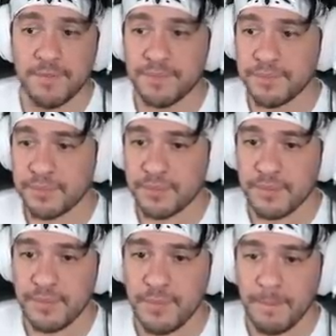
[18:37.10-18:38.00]

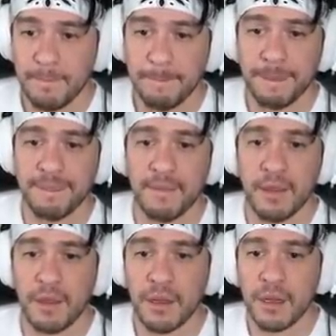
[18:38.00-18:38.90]
Ow.
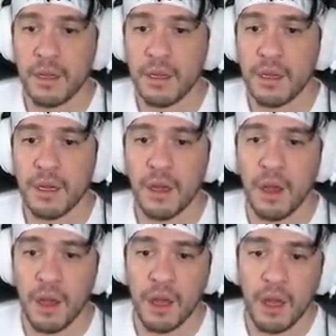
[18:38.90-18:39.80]
Yep.
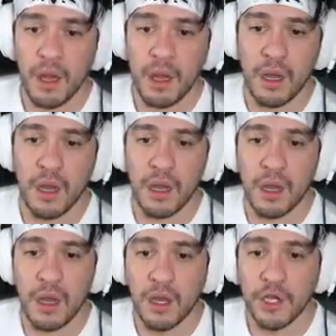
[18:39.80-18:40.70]
Oh, oh, oh. Ow.
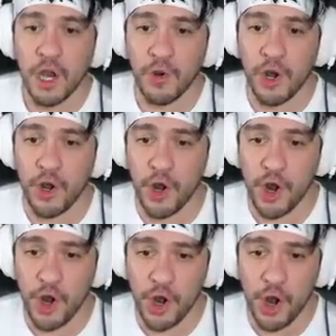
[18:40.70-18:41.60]
Oh, no, no, no, no,
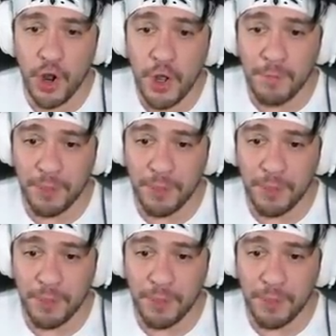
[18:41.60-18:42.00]
no, no, no, no.